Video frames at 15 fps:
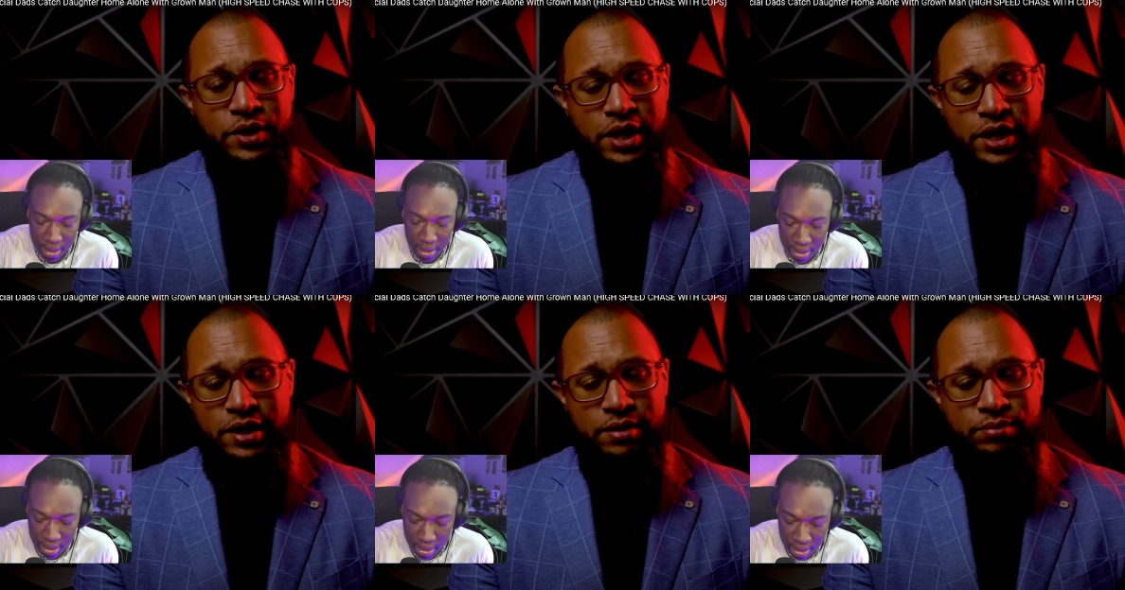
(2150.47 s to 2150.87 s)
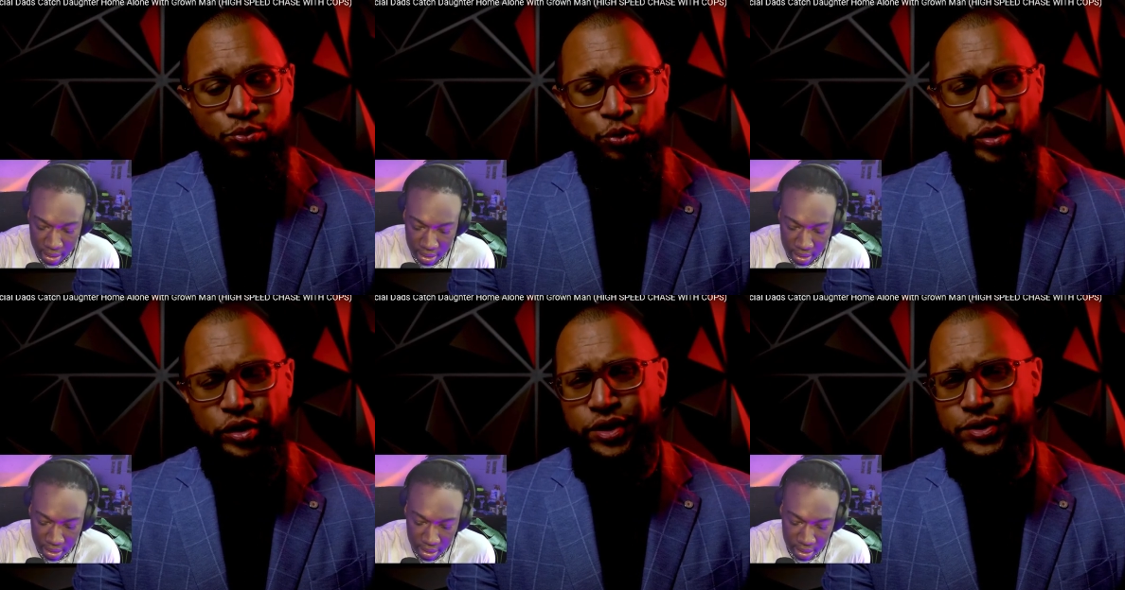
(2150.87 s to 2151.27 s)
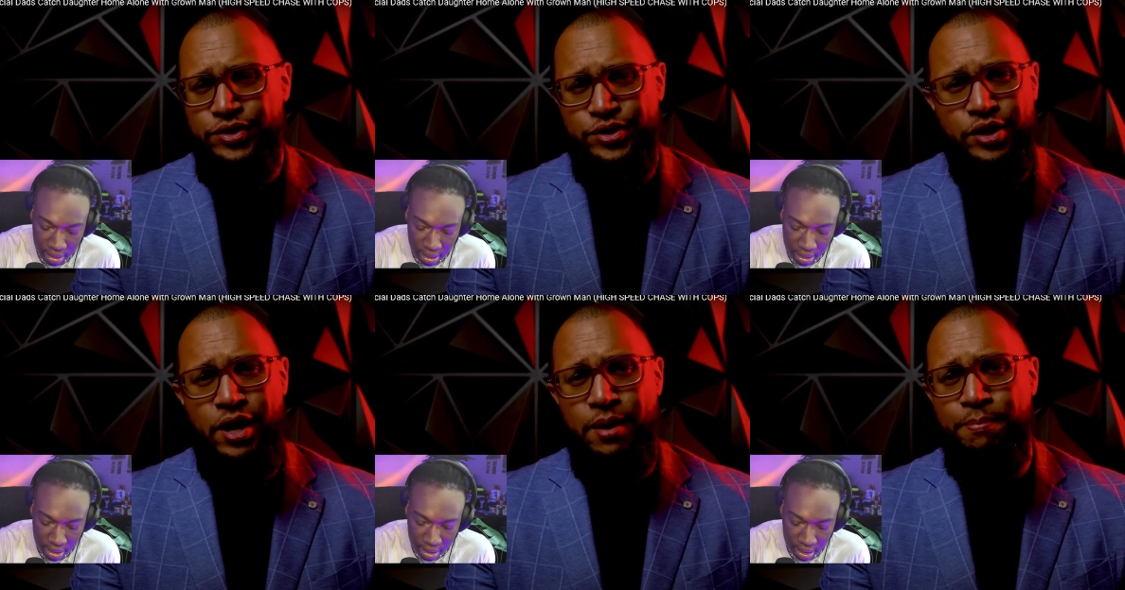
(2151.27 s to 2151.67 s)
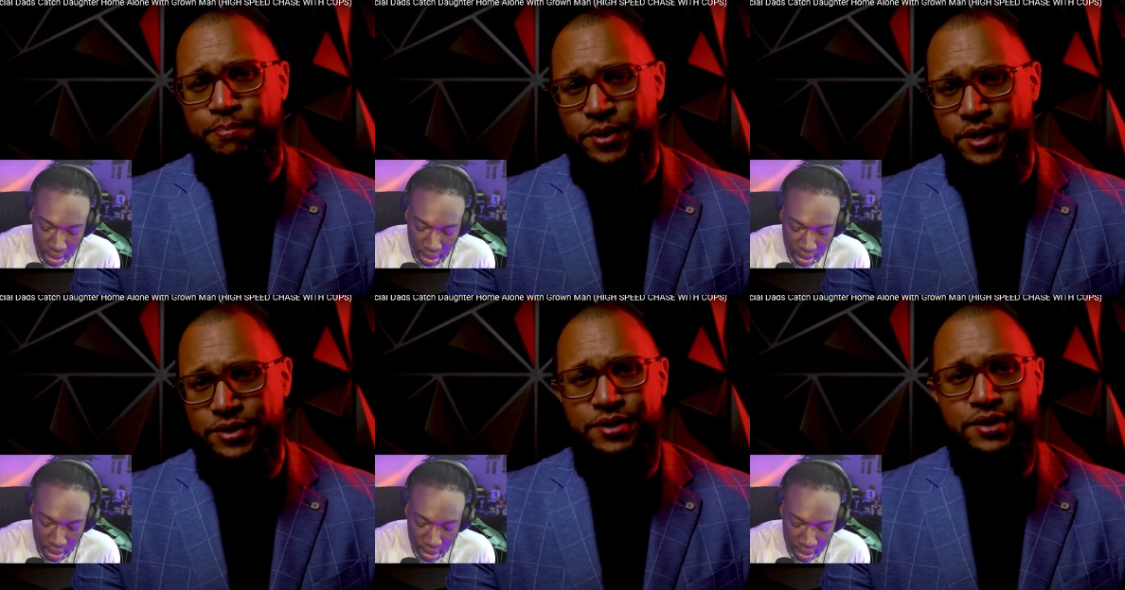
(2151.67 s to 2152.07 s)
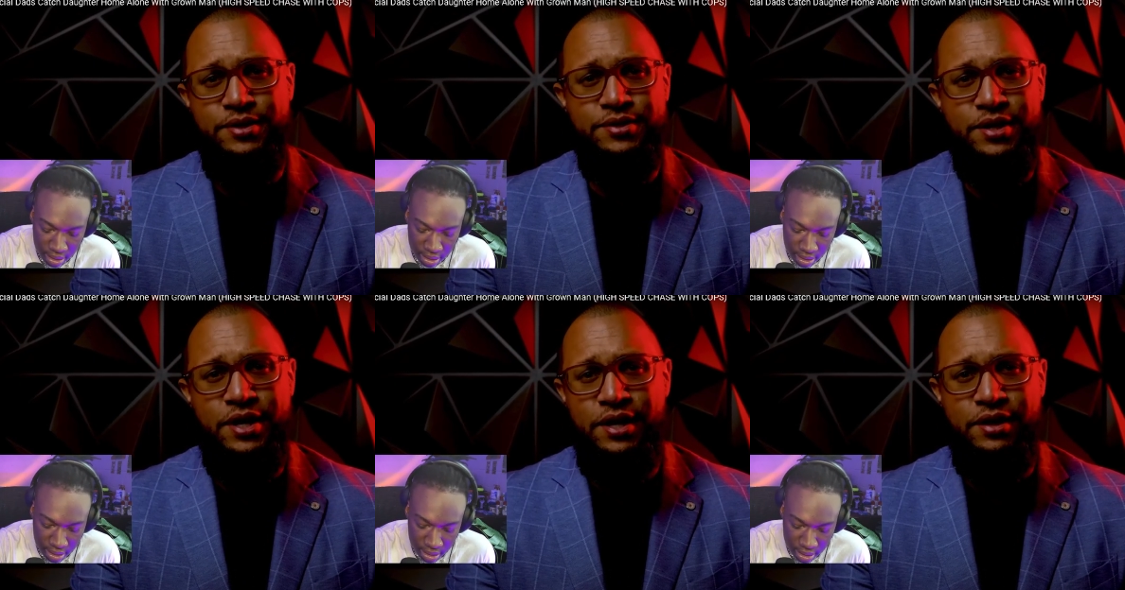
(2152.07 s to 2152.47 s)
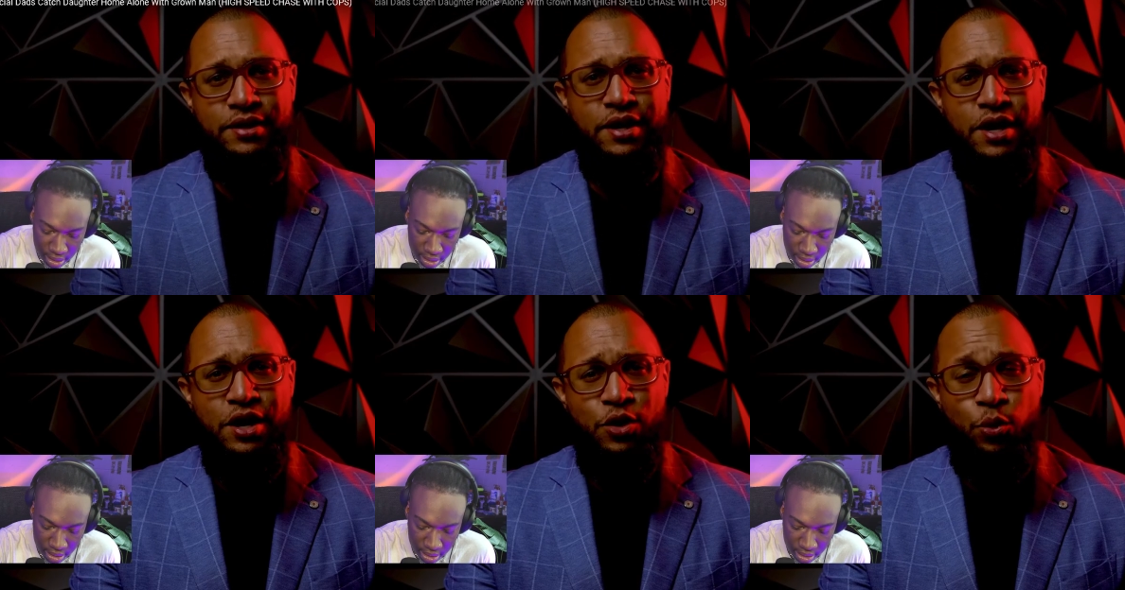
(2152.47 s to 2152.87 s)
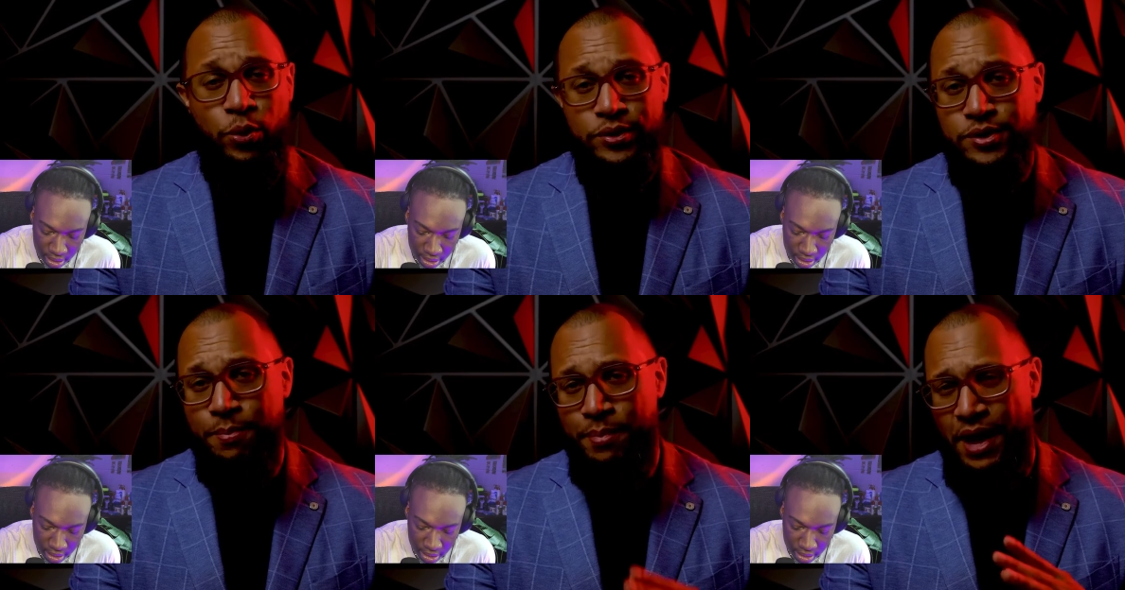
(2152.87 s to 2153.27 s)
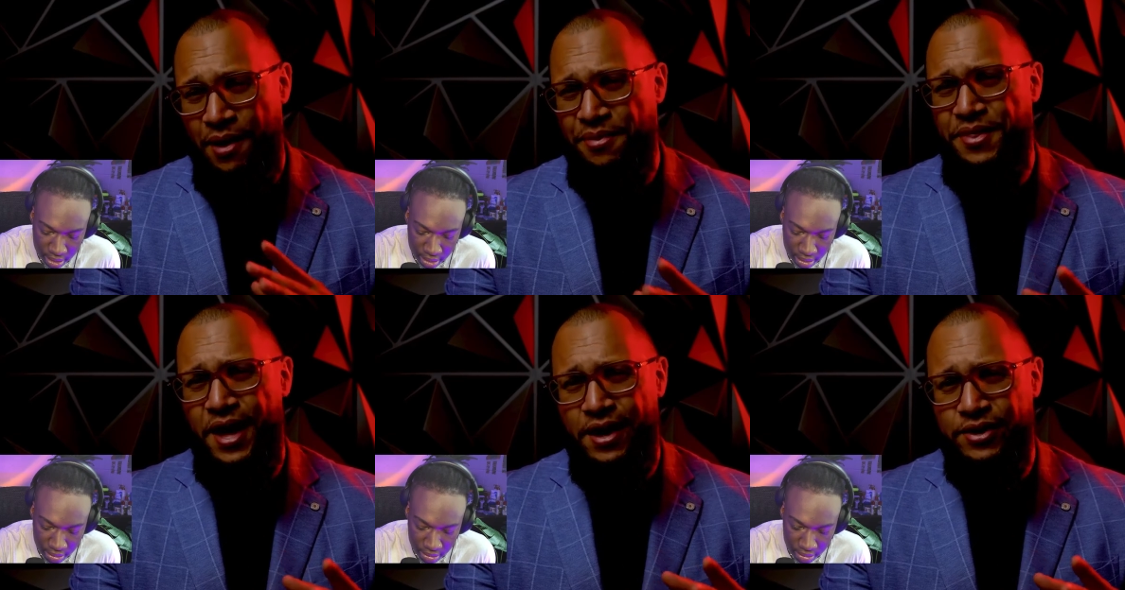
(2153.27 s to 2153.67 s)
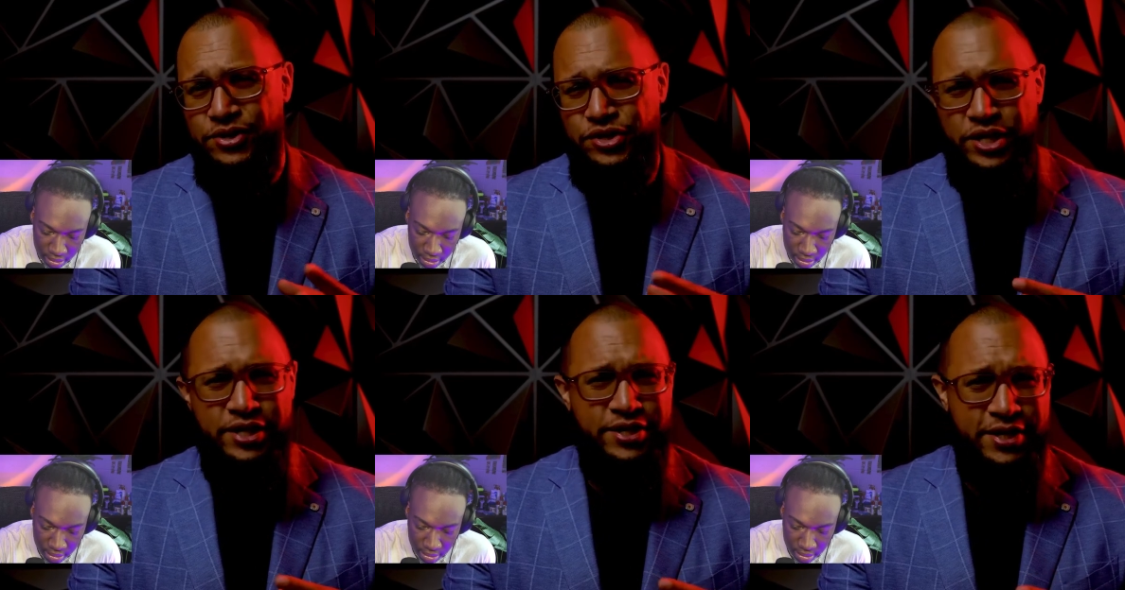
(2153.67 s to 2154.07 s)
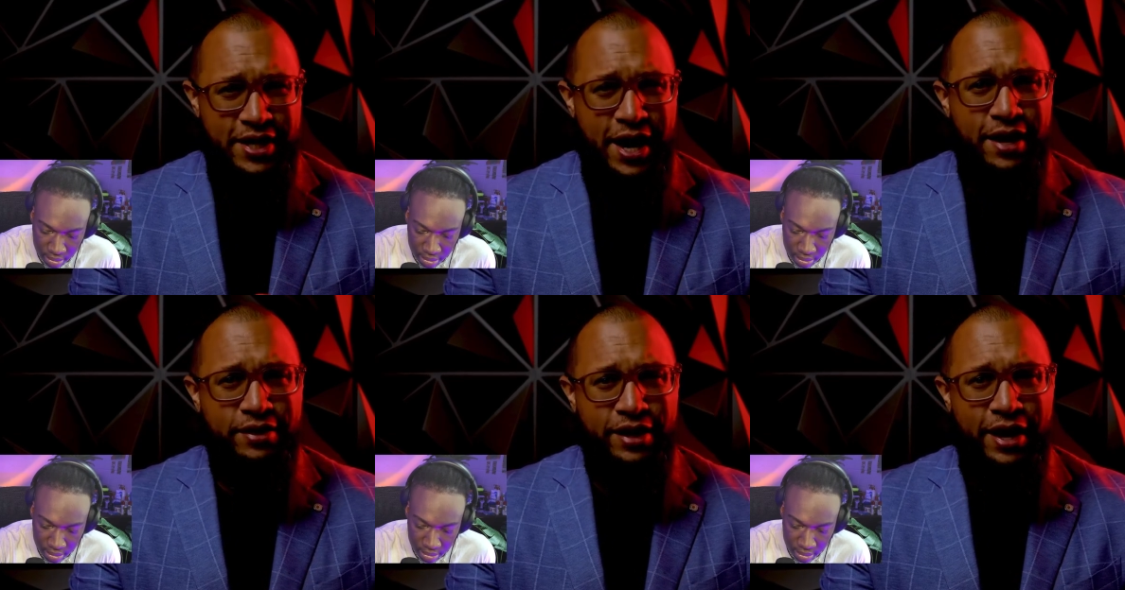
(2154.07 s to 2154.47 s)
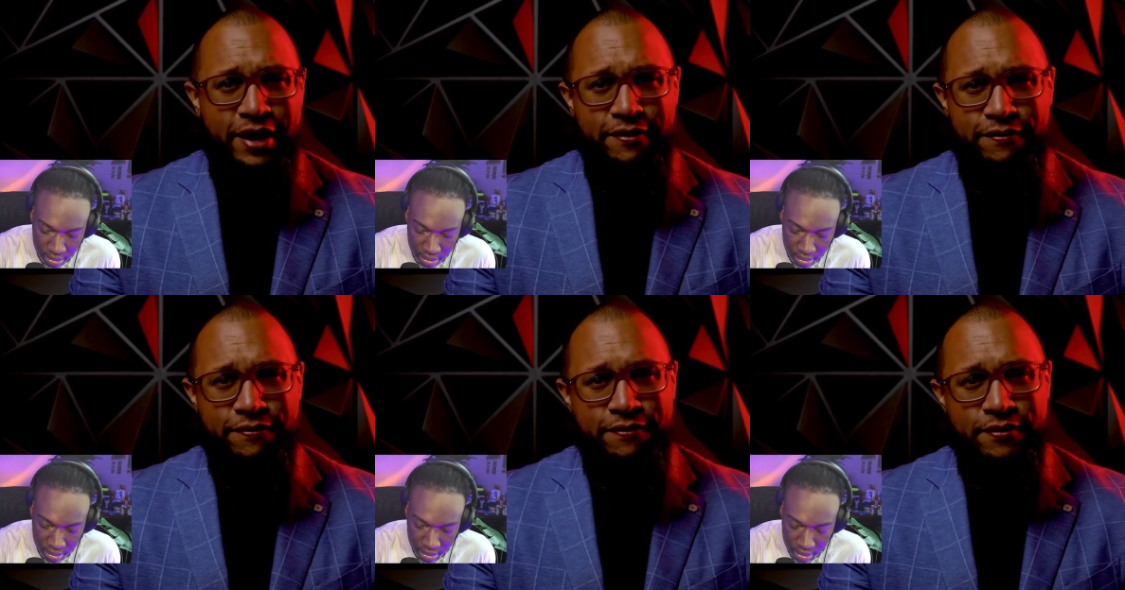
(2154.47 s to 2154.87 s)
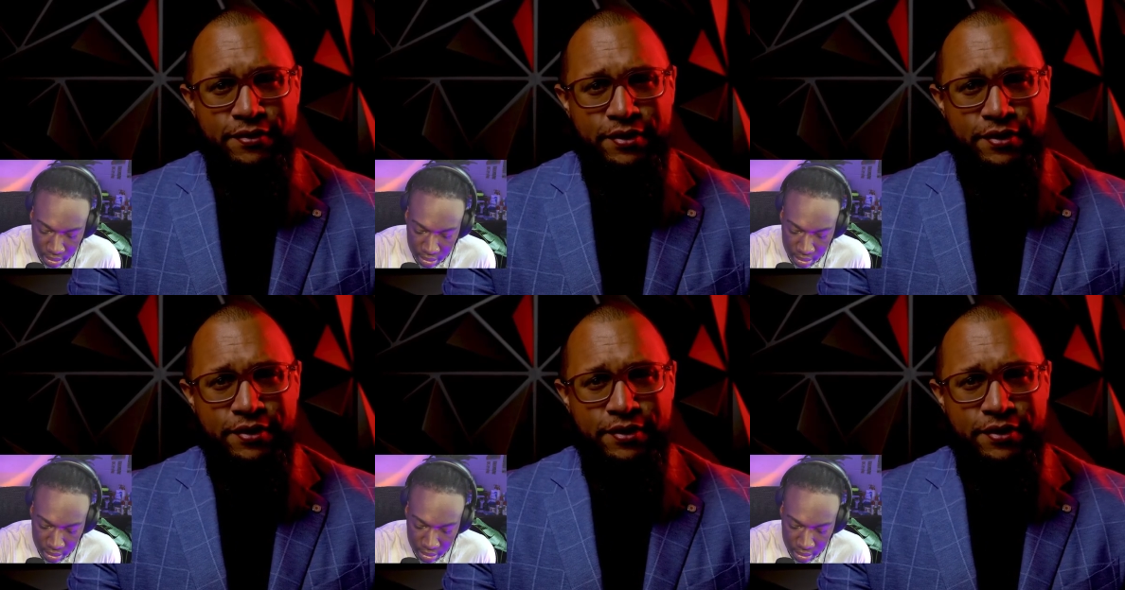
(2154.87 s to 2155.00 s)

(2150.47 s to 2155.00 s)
Speaker 1: He really stood on business and was about that GTA life